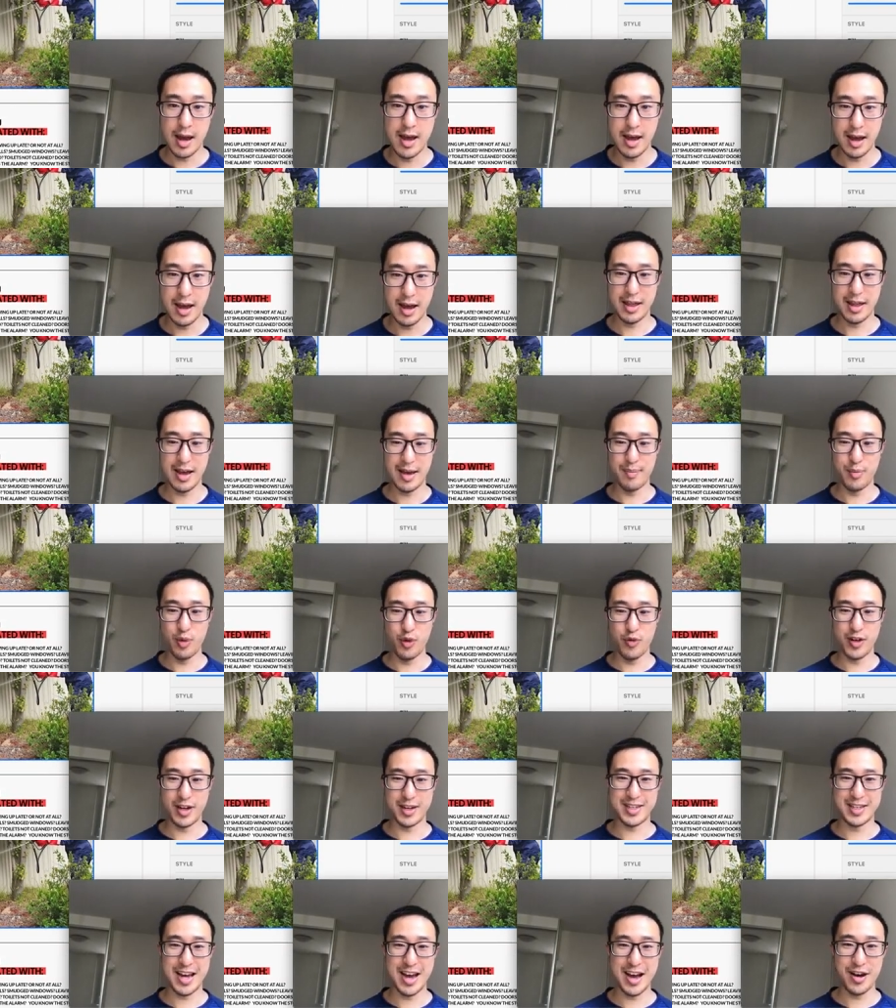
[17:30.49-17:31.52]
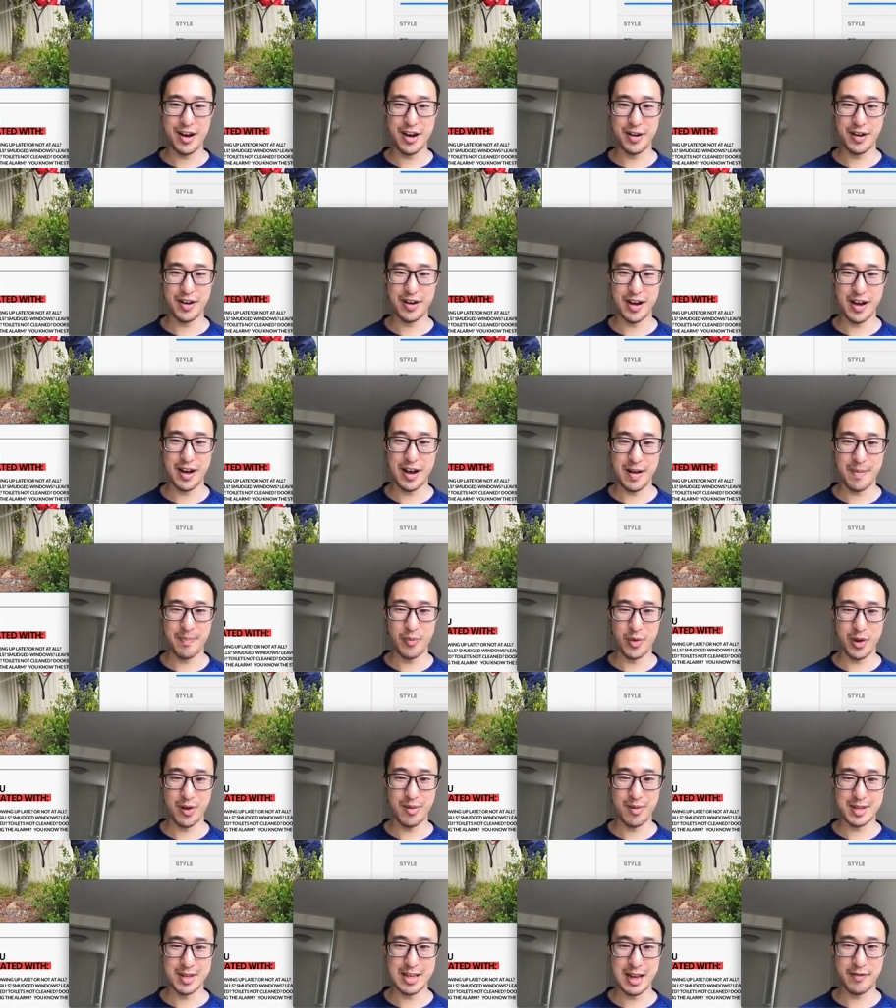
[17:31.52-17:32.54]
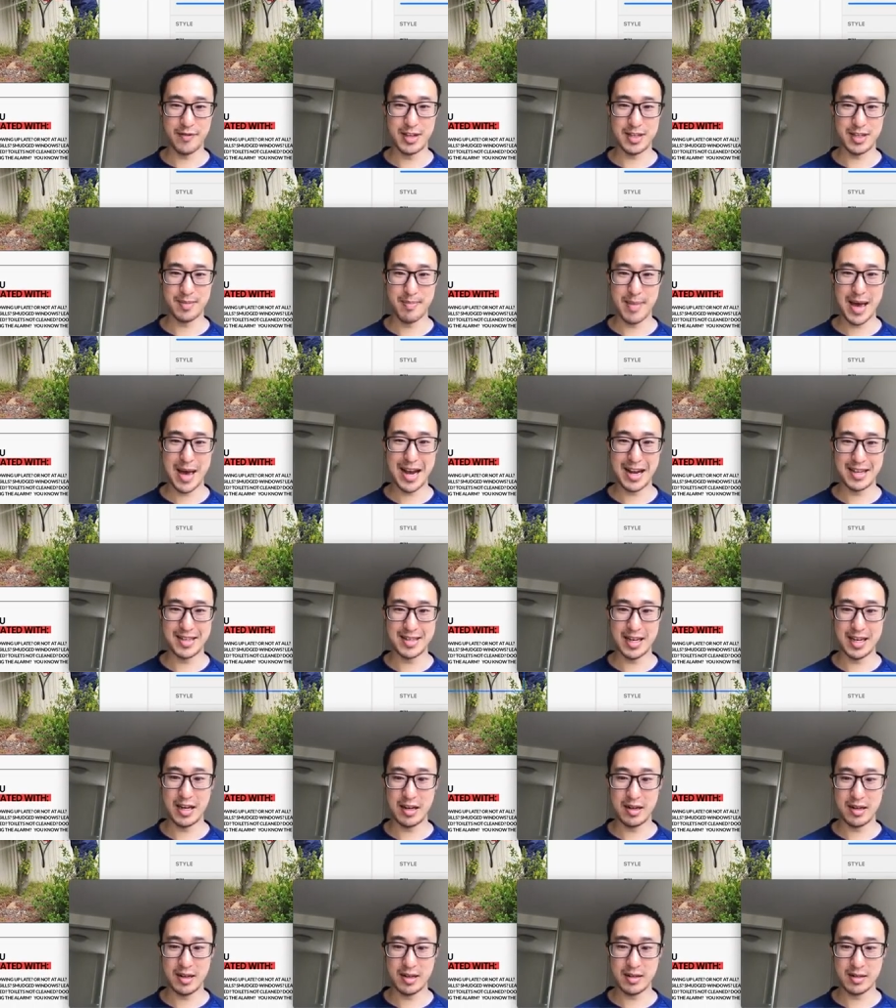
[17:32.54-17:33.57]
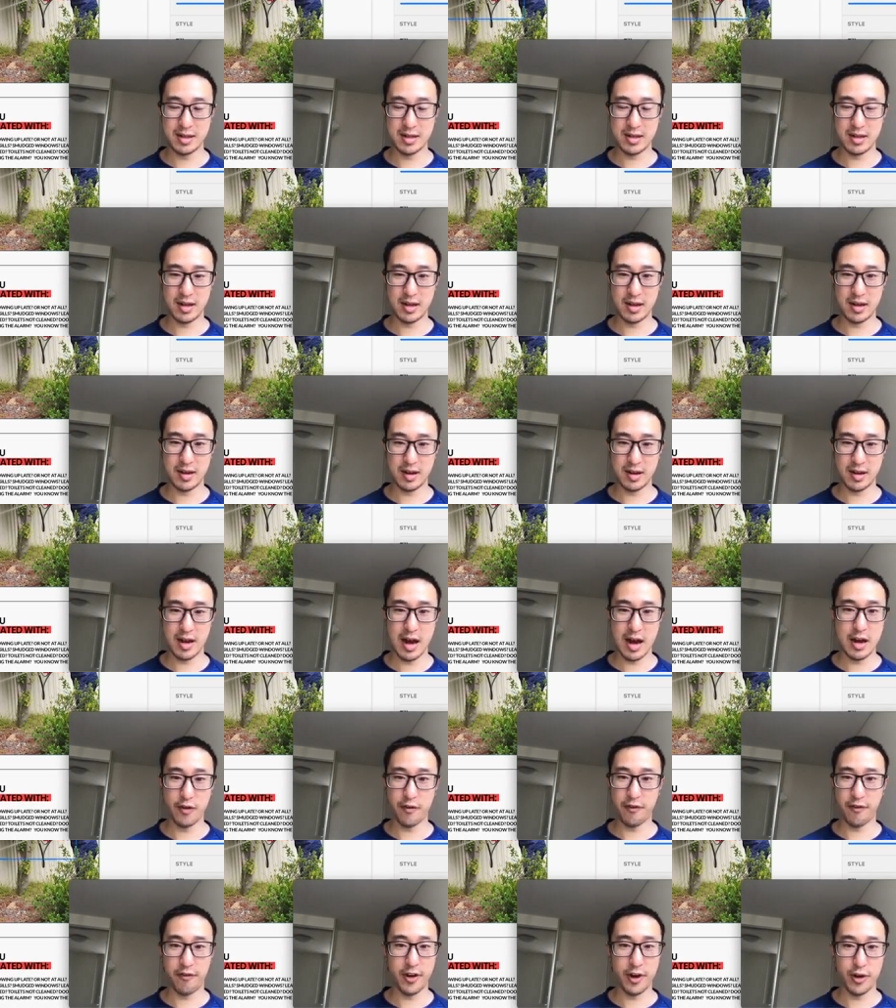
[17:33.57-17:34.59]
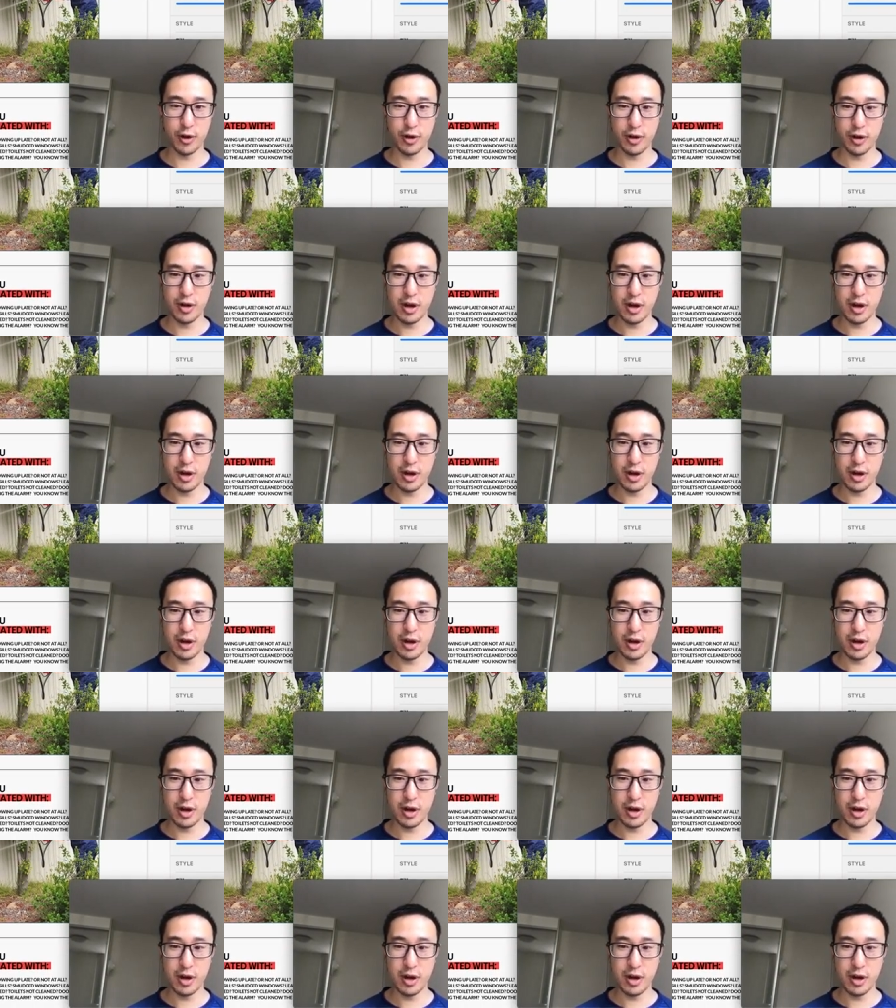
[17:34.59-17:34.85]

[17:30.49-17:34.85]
And then moving down, we almost have this magazine kind of feel,